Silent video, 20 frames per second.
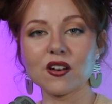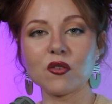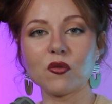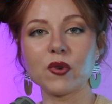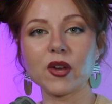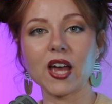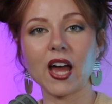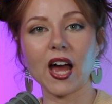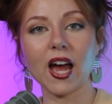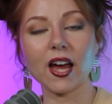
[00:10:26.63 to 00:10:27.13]

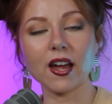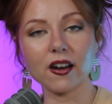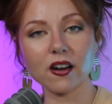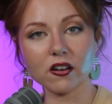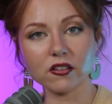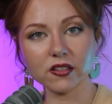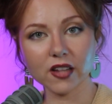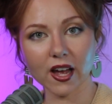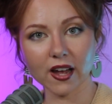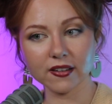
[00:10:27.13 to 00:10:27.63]
we had
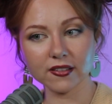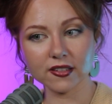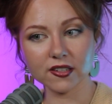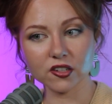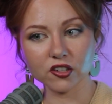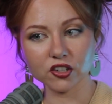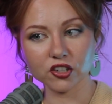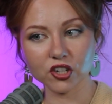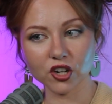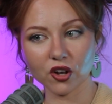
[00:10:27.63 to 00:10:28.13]
our
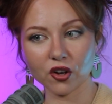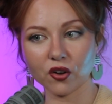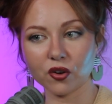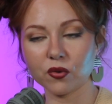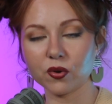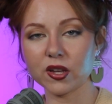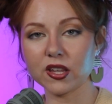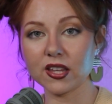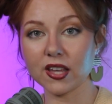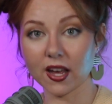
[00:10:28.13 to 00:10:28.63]
last
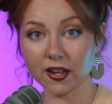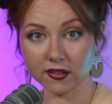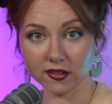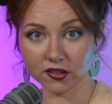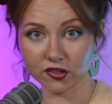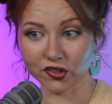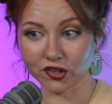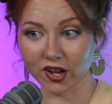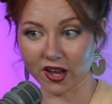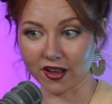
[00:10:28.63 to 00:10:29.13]
show
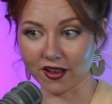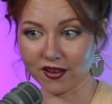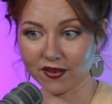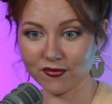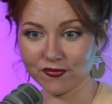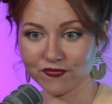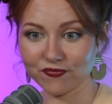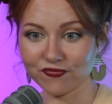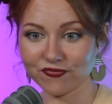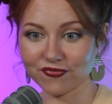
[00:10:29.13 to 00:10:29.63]
yesterday,
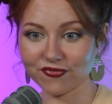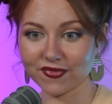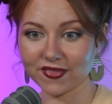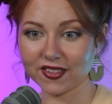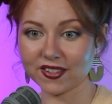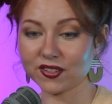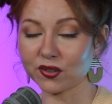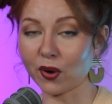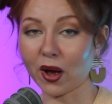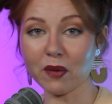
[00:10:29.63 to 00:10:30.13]

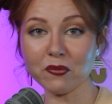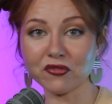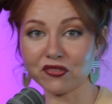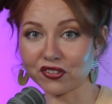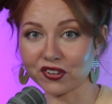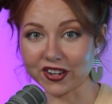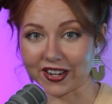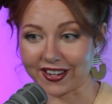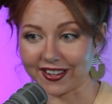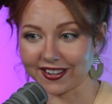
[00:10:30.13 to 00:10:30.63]
so I'm
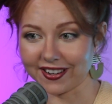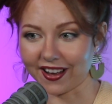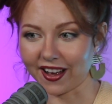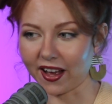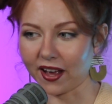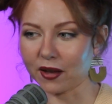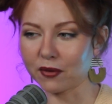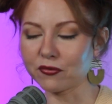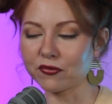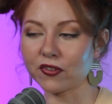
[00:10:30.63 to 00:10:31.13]
free.
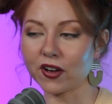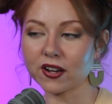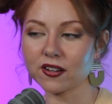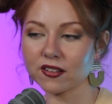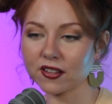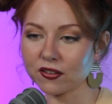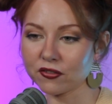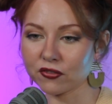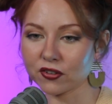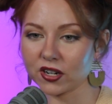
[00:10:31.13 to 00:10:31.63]
I am
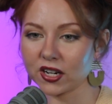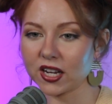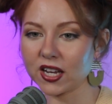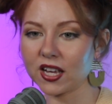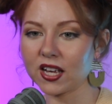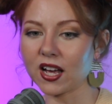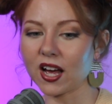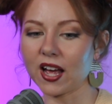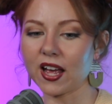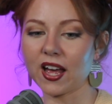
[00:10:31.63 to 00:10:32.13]
finally
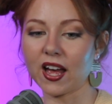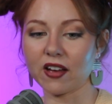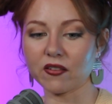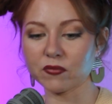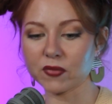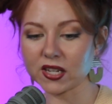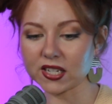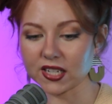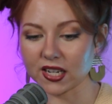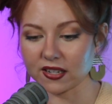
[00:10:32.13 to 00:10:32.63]
free. I have
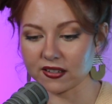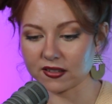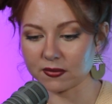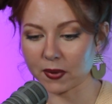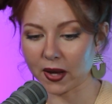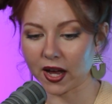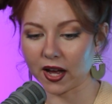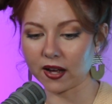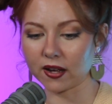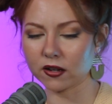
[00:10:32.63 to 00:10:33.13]
my days
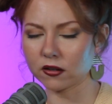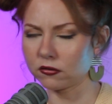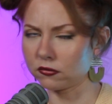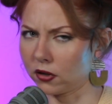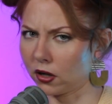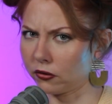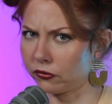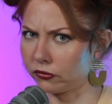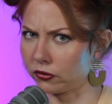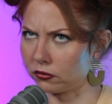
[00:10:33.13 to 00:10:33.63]
back,
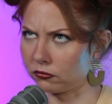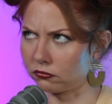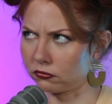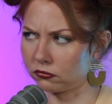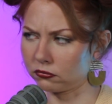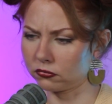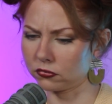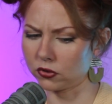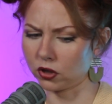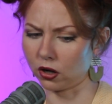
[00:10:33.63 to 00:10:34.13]
not from
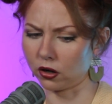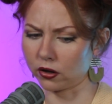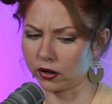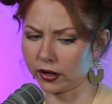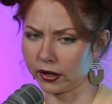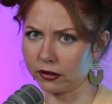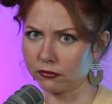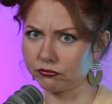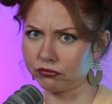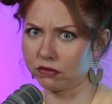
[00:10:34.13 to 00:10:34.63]

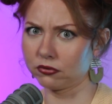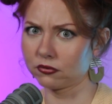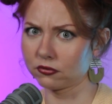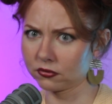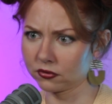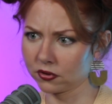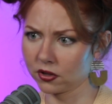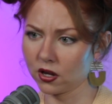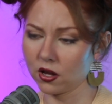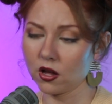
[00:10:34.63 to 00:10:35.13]
Target,
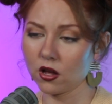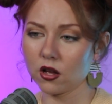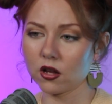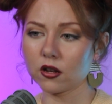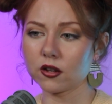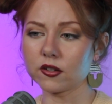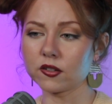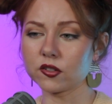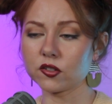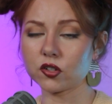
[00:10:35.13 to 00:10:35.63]

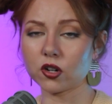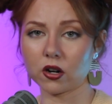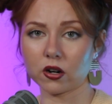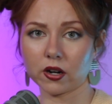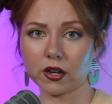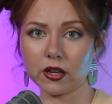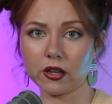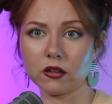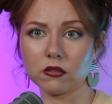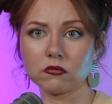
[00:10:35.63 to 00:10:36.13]
because
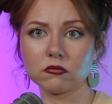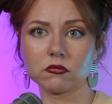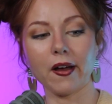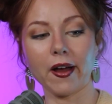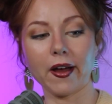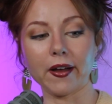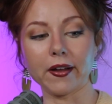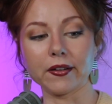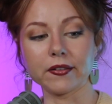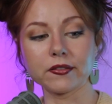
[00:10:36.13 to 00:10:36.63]
Target
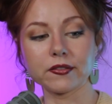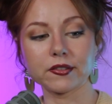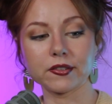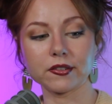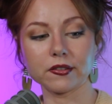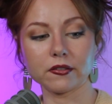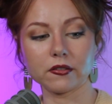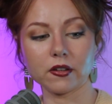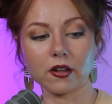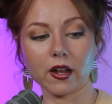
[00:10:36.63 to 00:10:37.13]

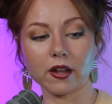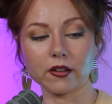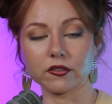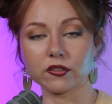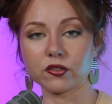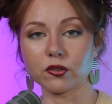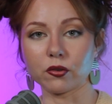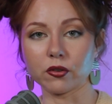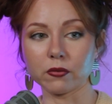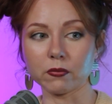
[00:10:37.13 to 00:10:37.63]
has
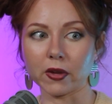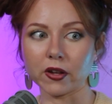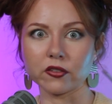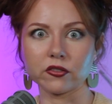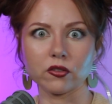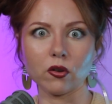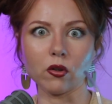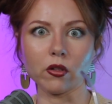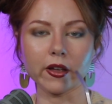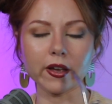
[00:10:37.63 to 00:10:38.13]
stolen my
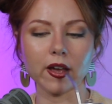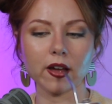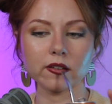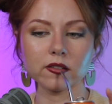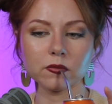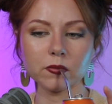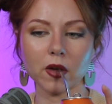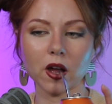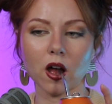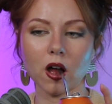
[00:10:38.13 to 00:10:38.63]
soul, I
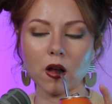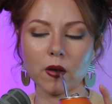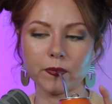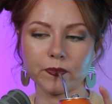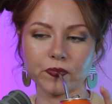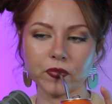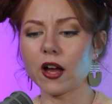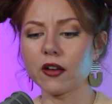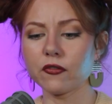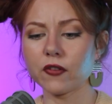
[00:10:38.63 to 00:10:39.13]
guess. But
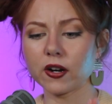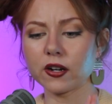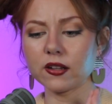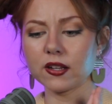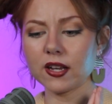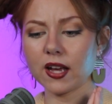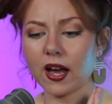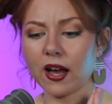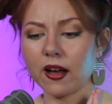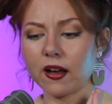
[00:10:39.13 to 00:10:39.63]
I
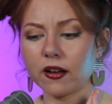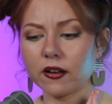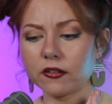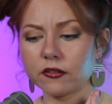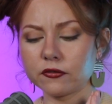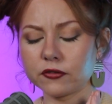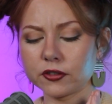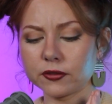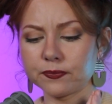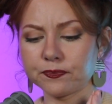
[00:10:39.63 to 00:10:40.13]
finally have